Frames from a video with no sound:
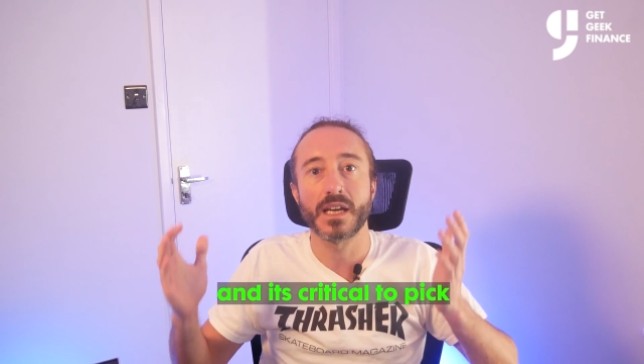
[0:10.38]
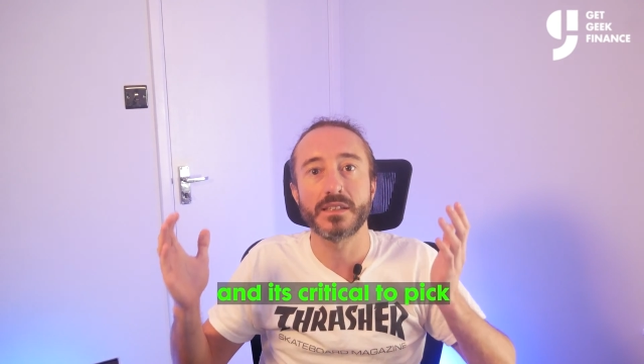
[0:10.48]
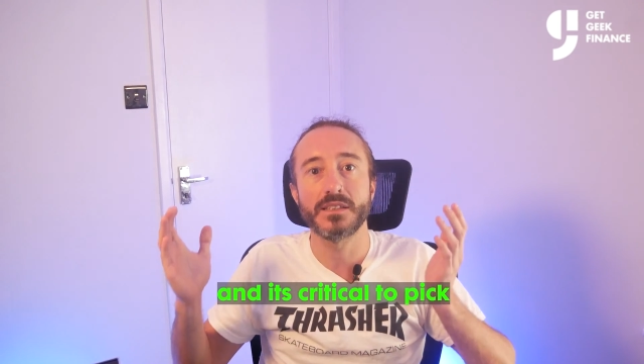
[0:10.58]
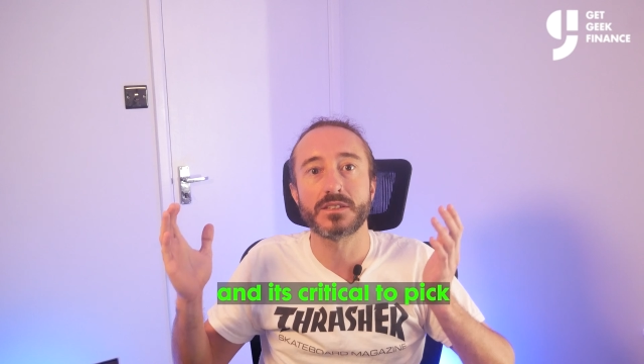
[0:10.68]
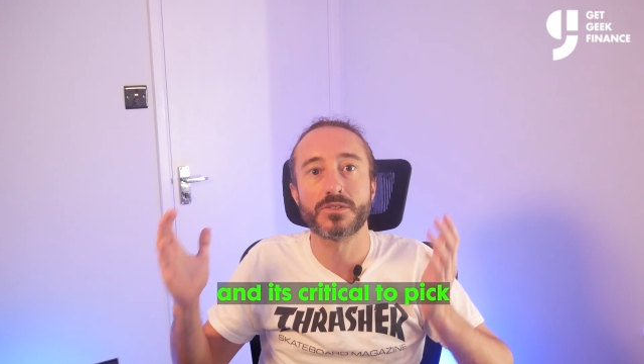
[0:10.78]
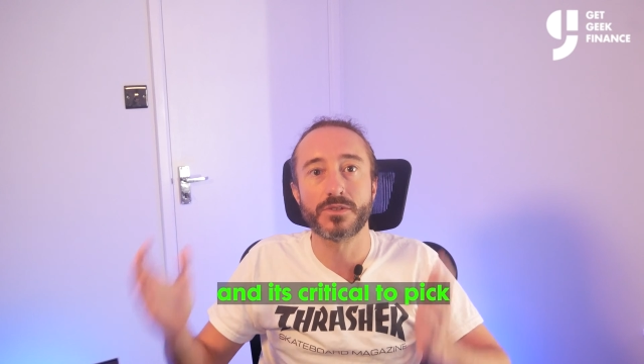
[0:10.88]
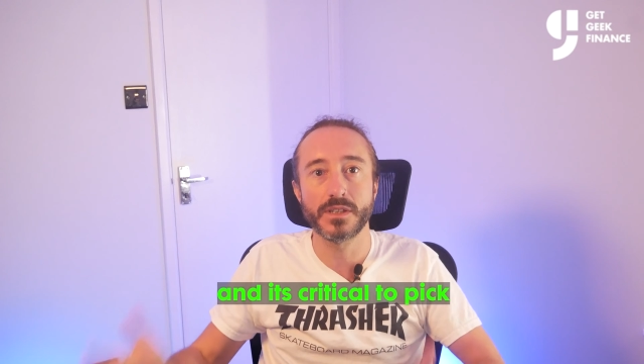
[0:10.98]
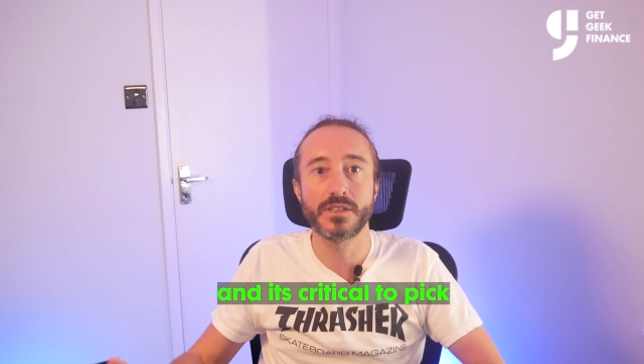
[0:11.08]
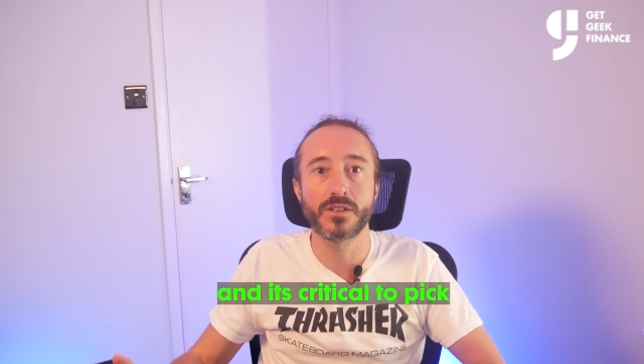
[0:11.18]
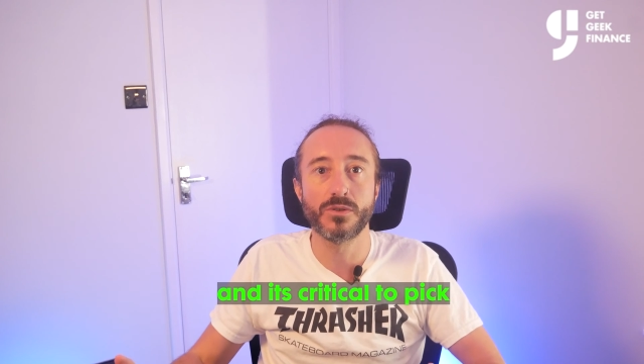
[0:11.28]
and it's
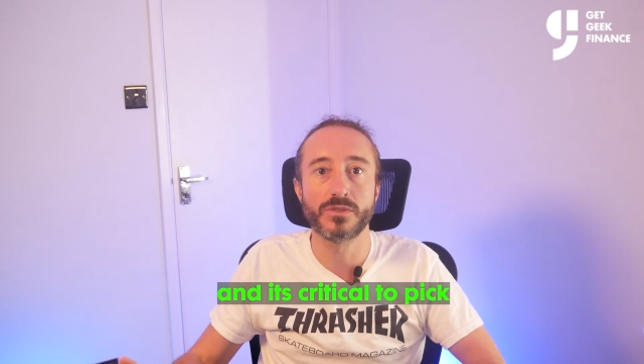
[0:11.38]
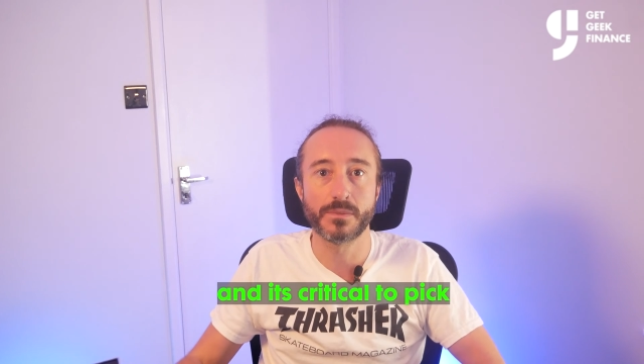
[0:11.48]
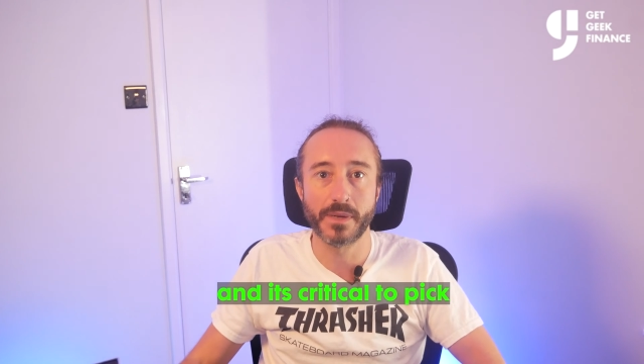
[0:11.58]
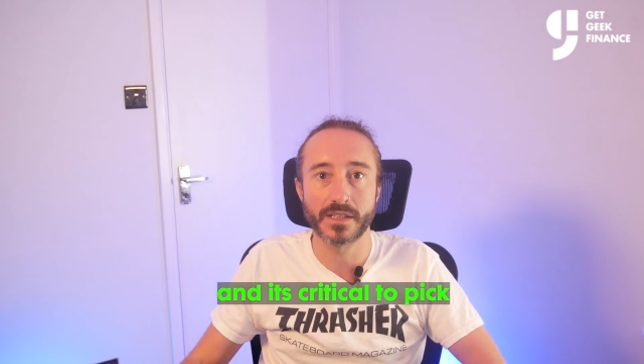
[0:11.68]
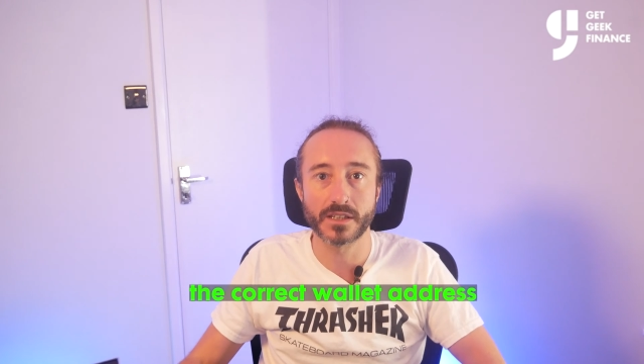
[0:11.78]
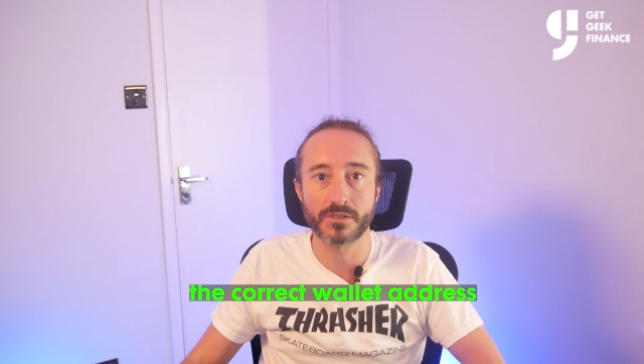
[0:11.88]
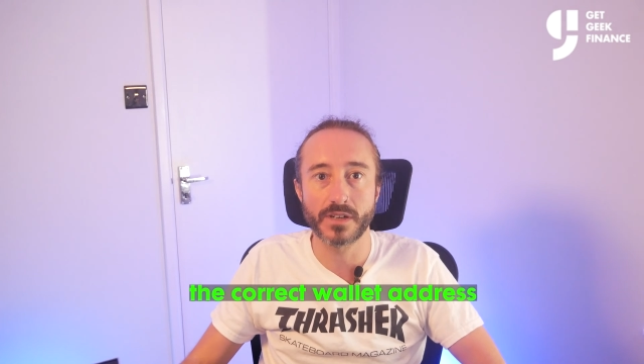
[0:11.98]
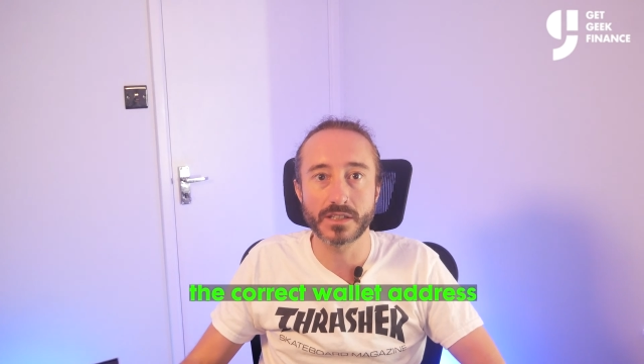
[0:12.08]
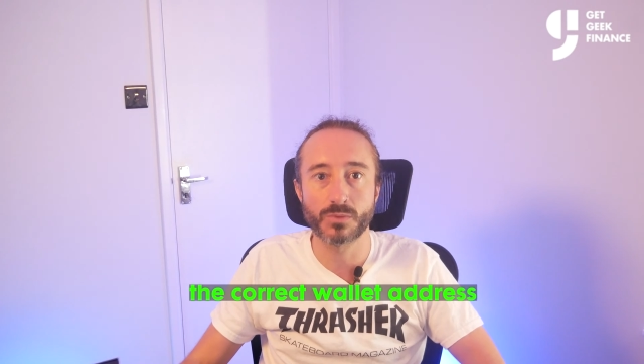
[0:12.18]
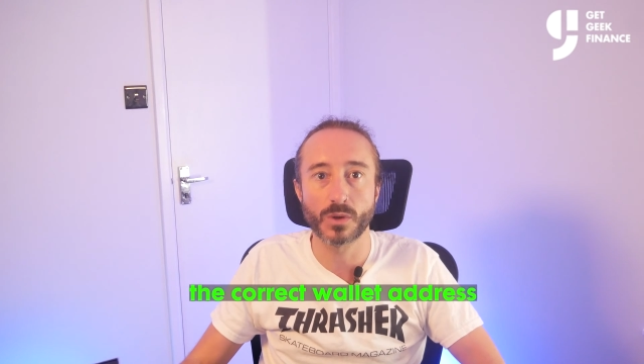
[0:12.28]
critical to pick the
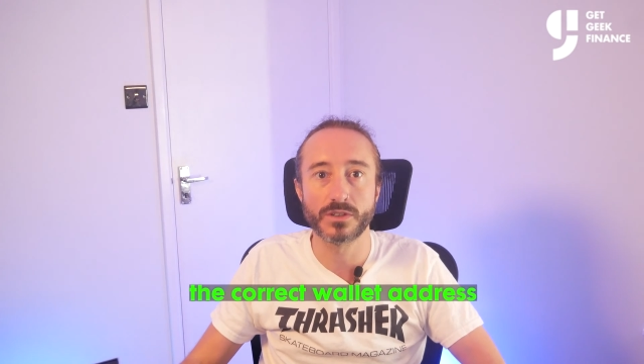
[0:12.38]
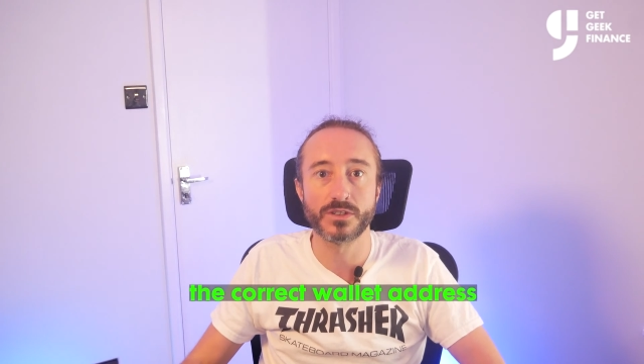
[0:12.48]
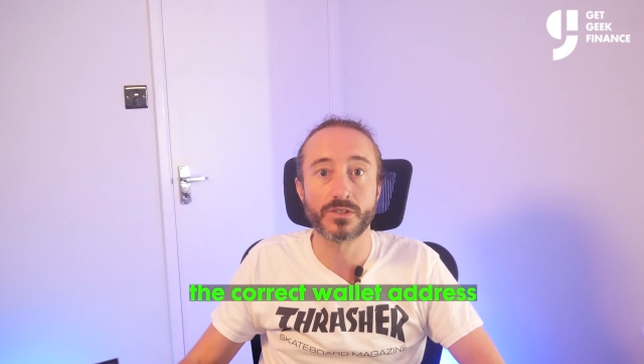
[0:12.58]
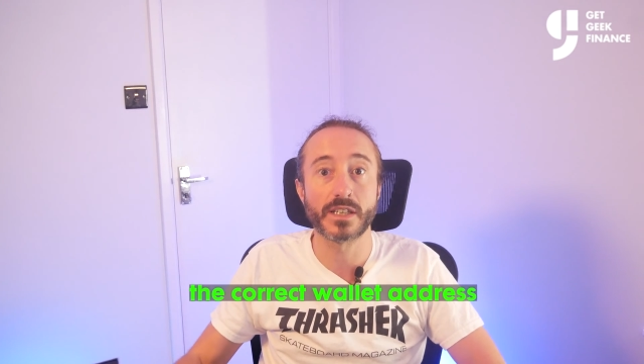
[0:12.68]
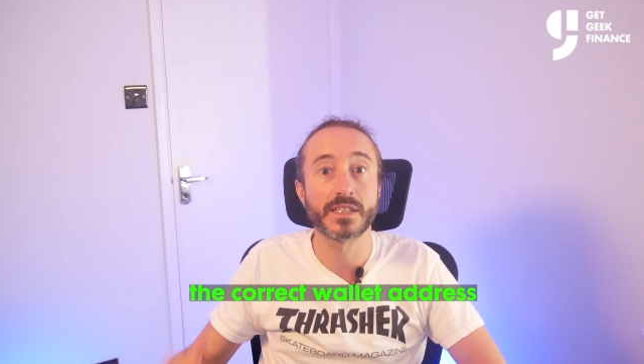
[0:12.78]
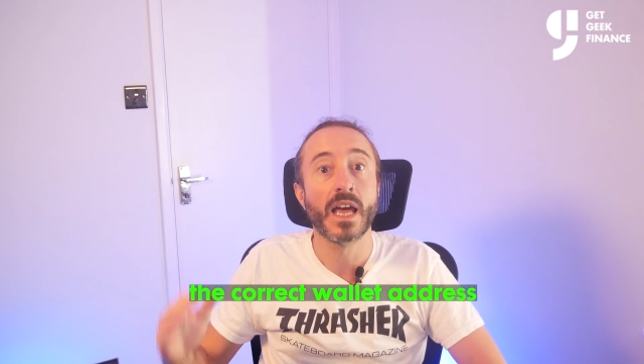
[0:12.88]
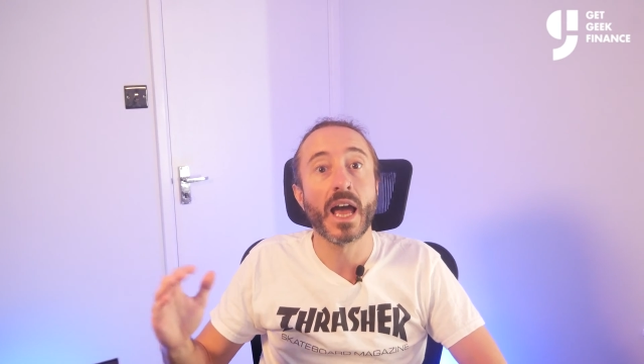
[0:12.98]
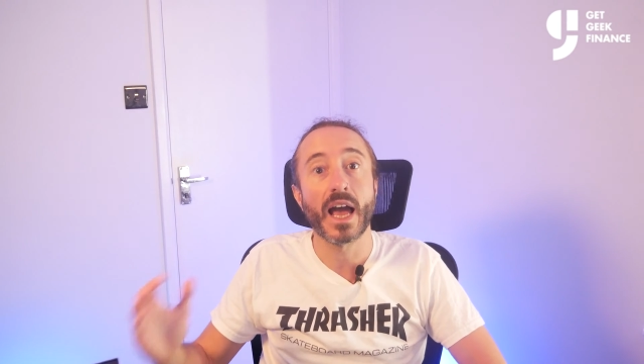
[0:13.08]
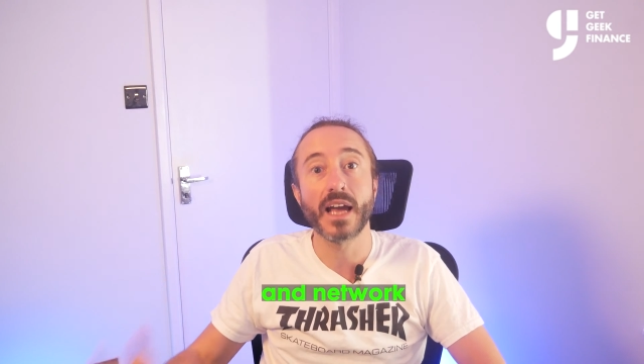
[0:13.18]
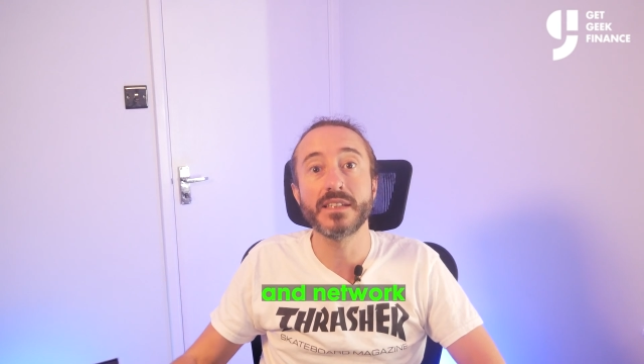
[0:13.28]
correct wallet address
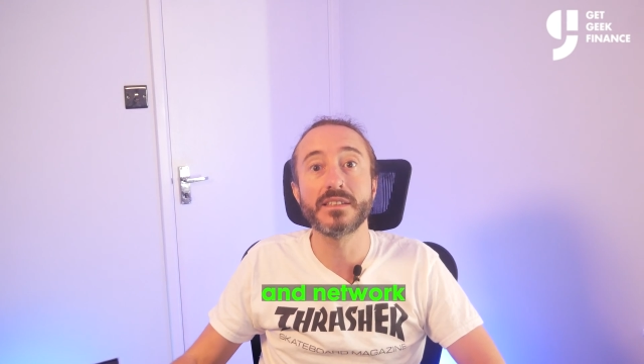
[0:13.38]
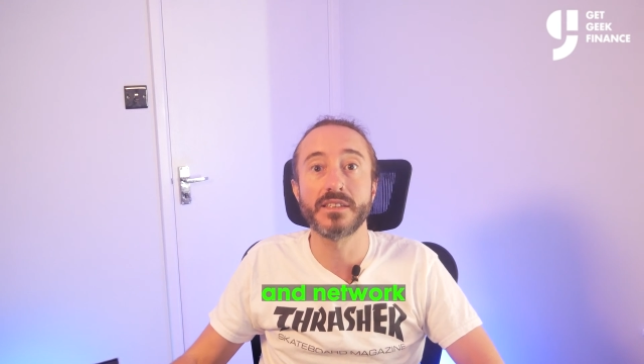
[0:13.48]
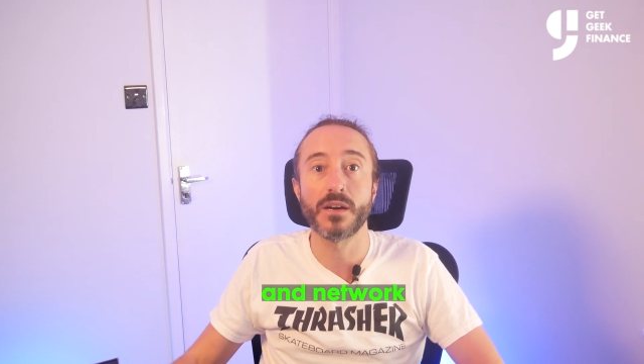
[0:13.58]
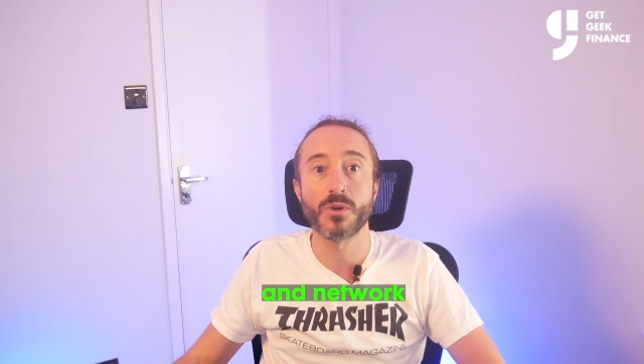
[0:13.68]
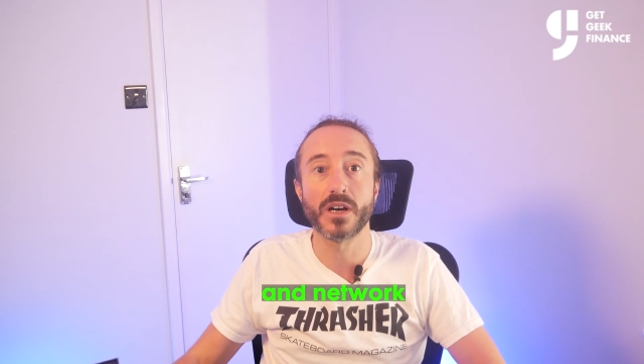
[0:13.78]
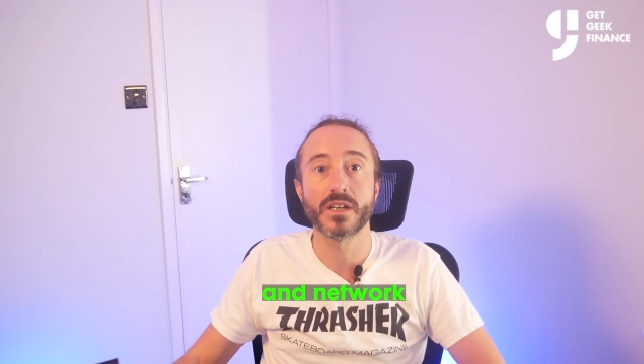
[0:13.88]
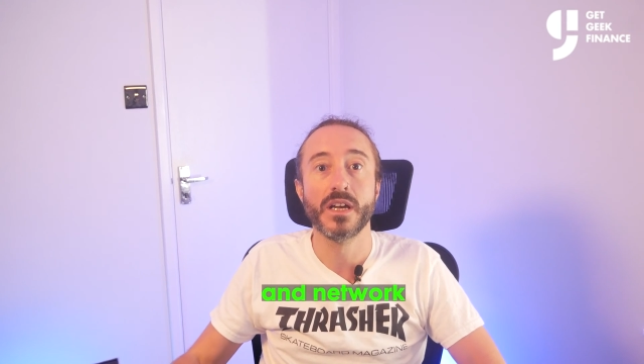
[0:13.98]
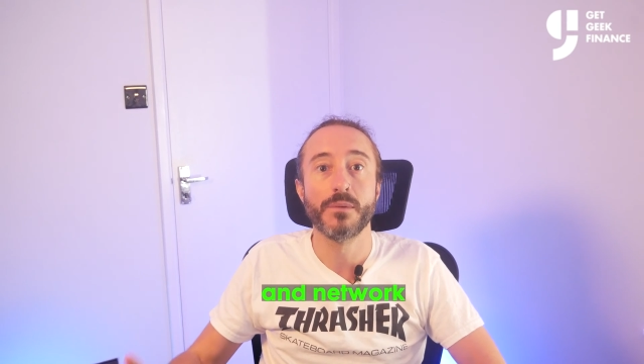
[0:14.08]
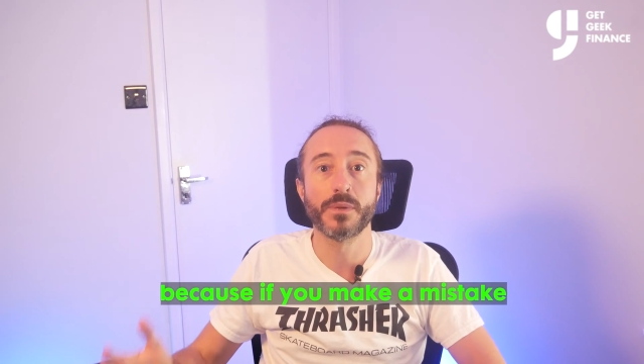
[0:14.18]
and network,